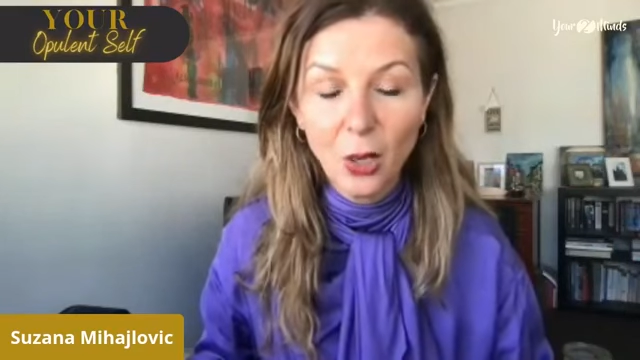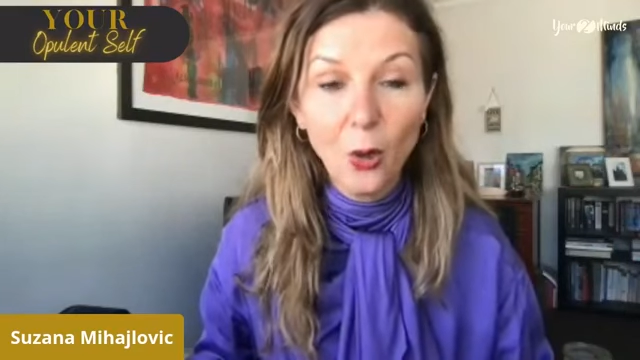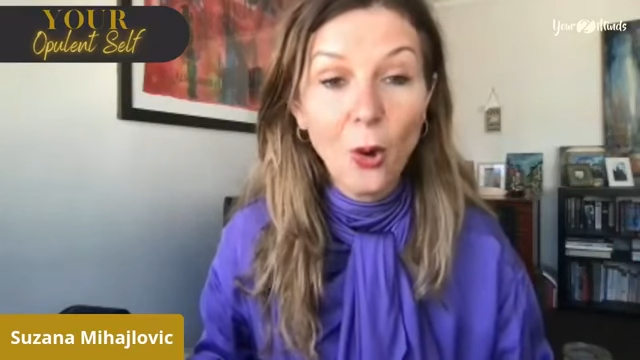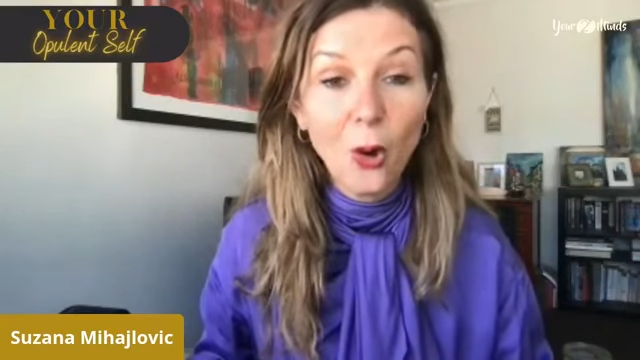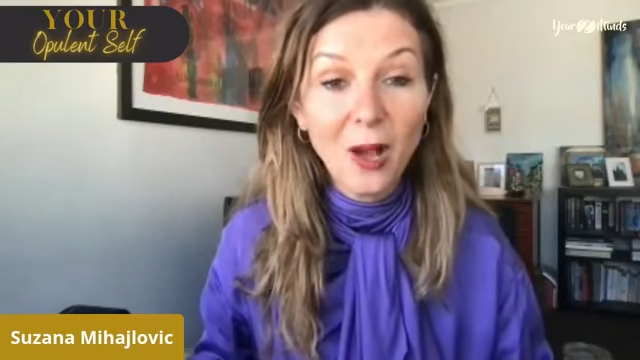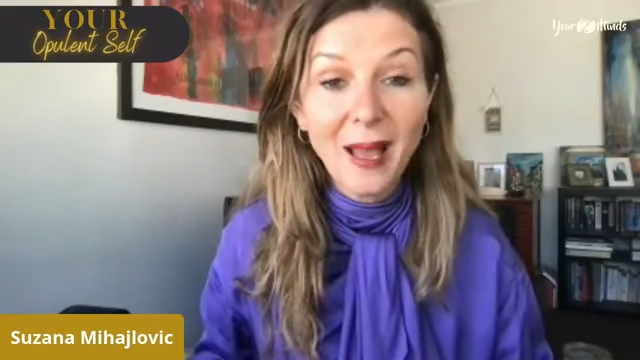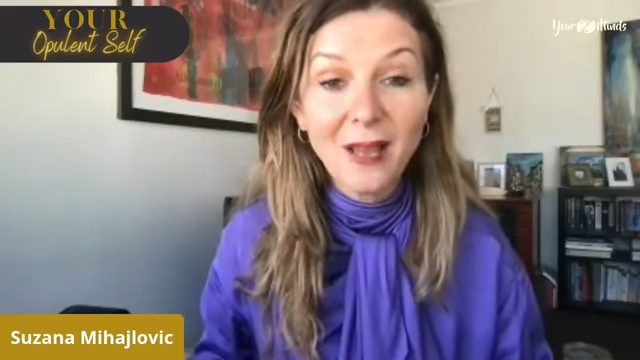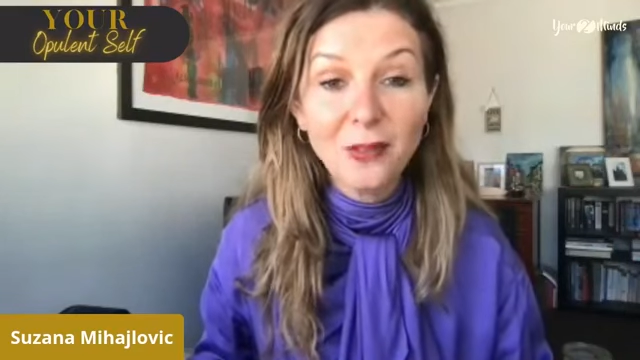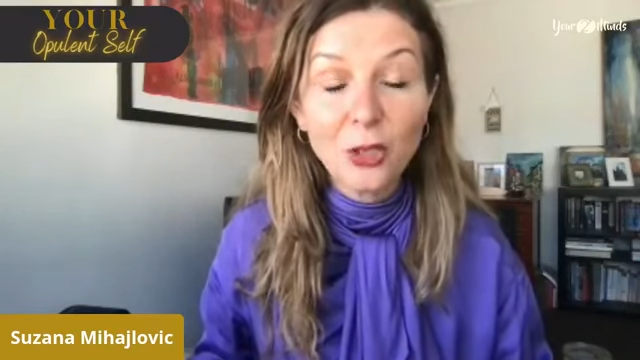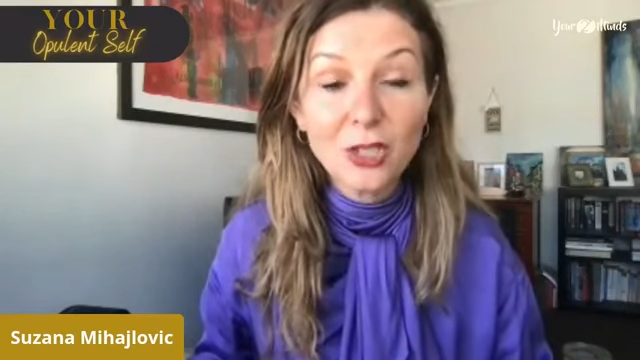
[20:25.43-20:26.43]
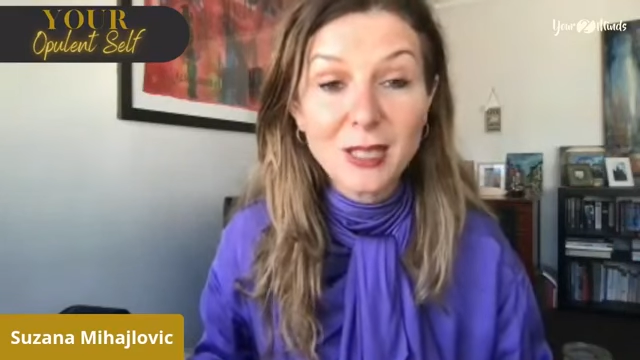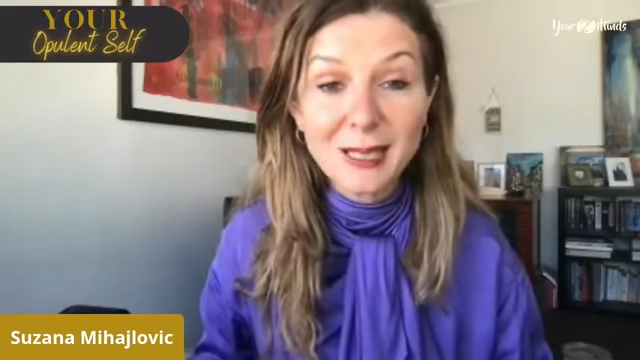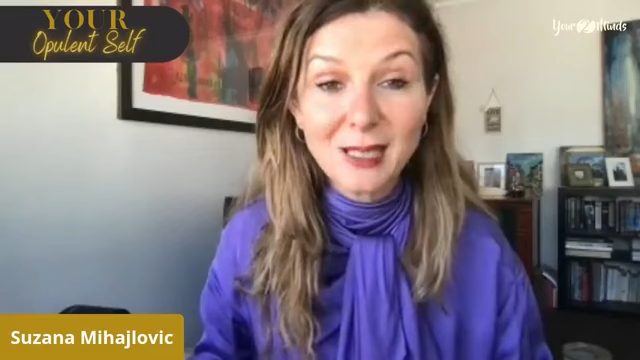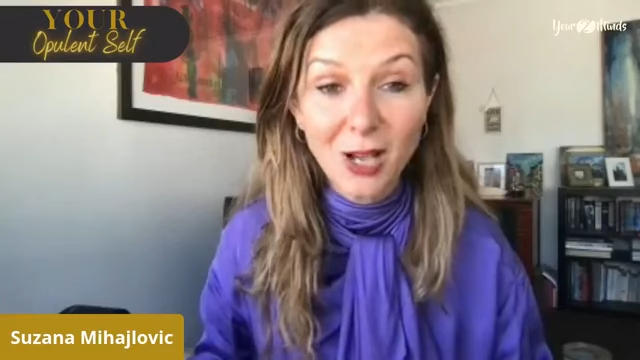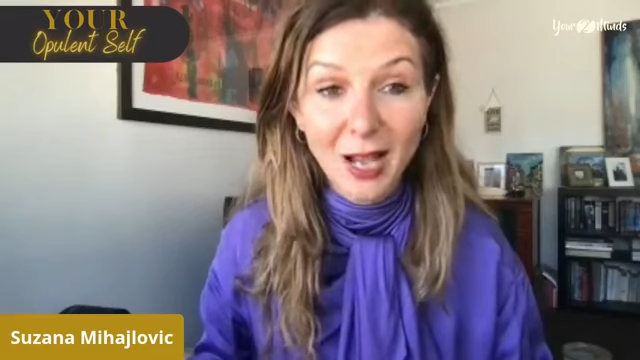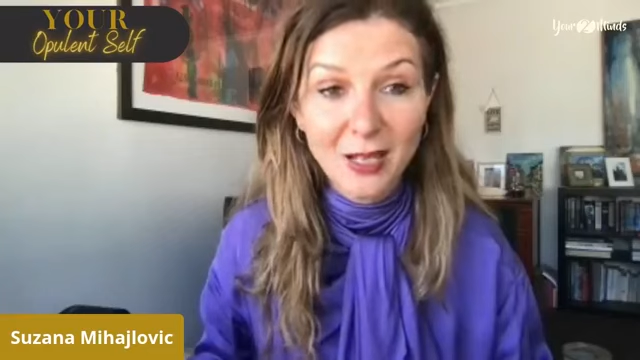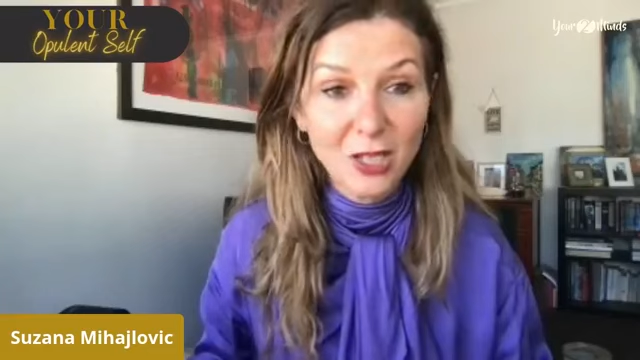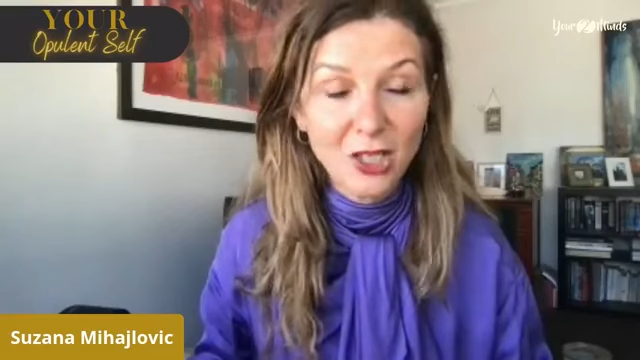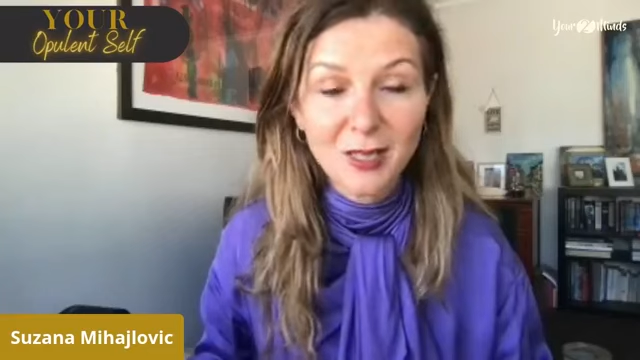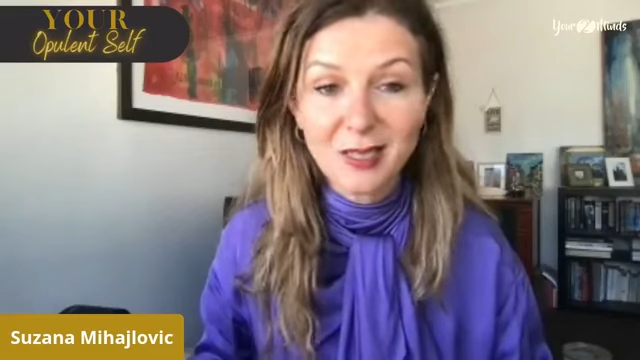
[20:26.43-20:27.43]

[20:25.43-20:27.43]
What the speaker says: Or have you decided just